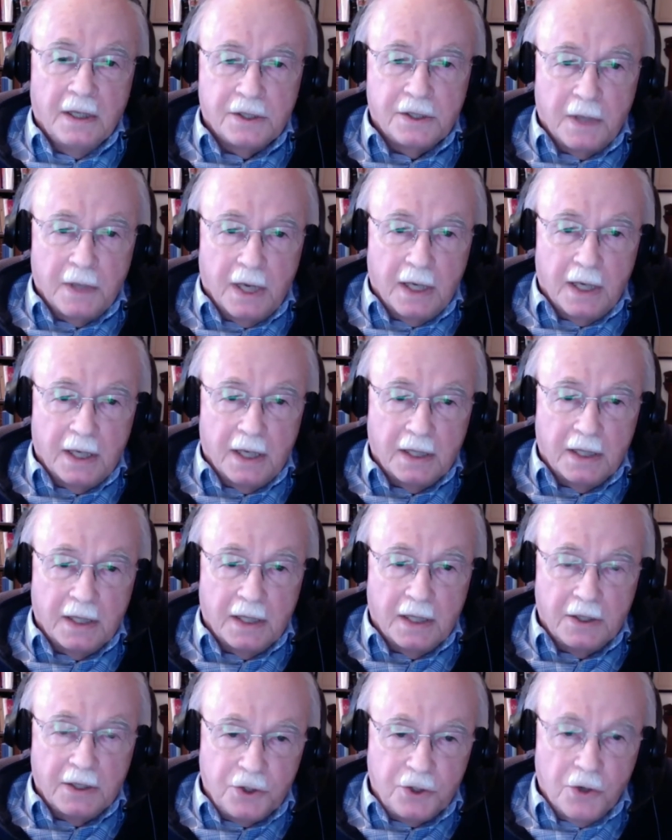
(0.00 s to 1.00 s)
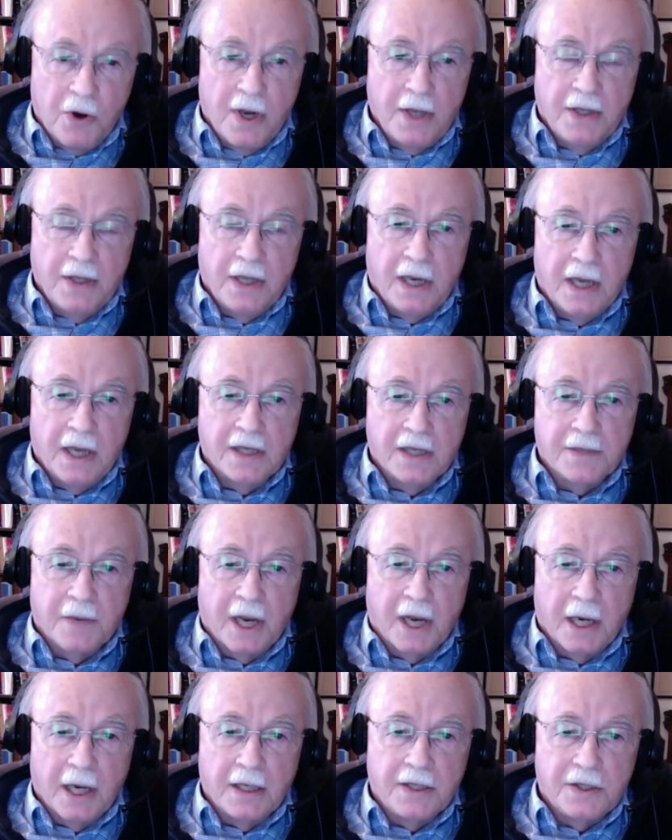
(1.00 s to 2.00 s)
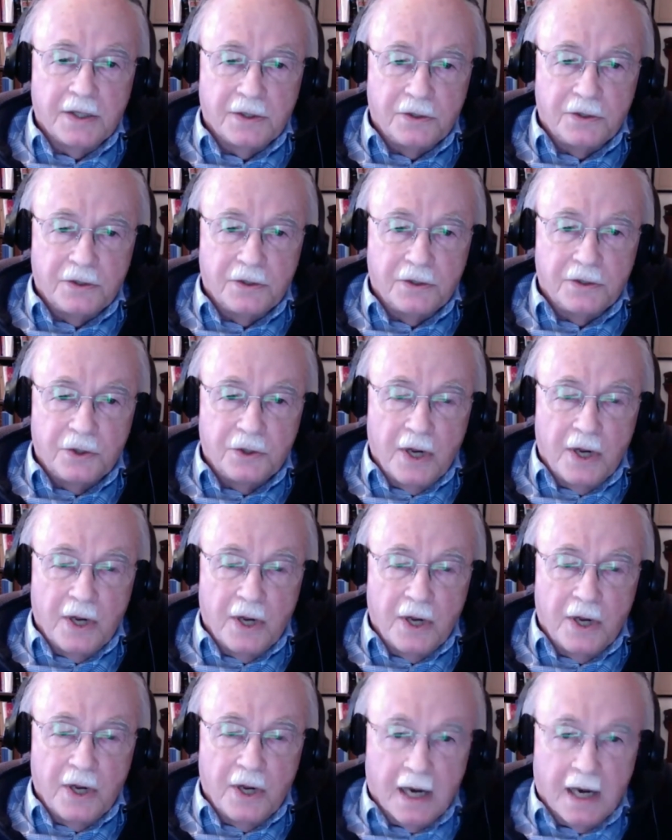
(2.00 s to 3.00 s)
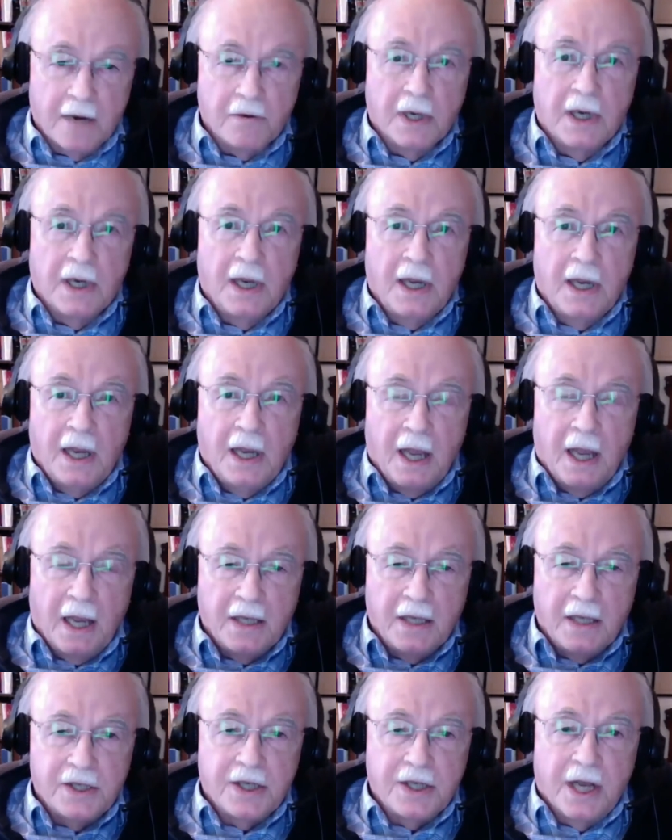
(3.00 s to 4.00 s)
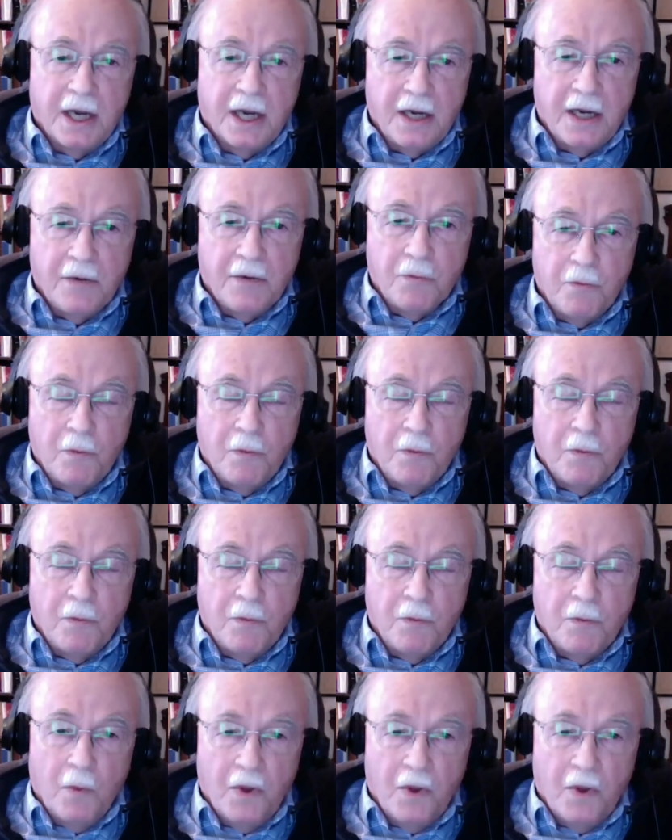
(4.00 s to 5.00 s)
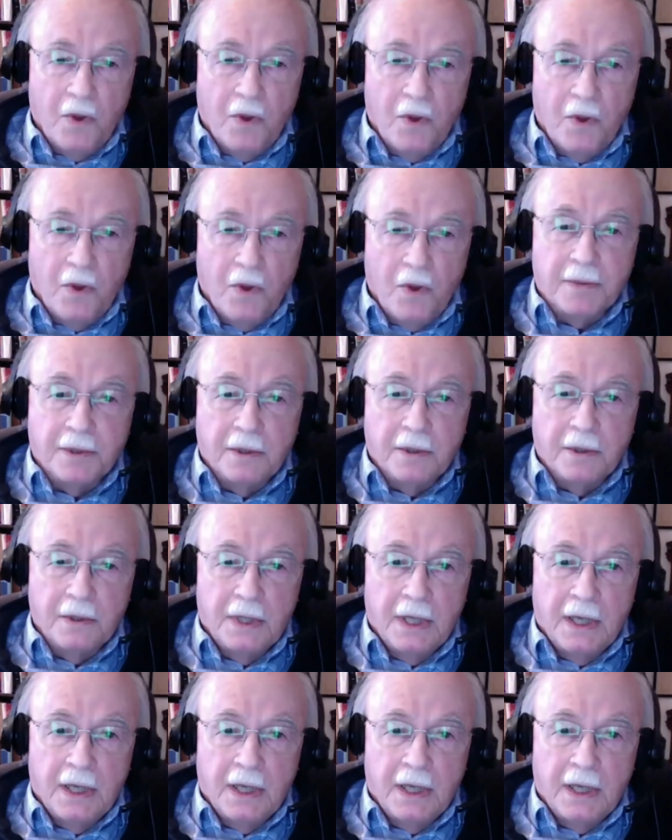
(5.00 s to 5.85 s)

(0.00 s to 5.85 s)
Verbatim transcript: uh, joined the Ismailis, joined the Dawah, and studied with these people,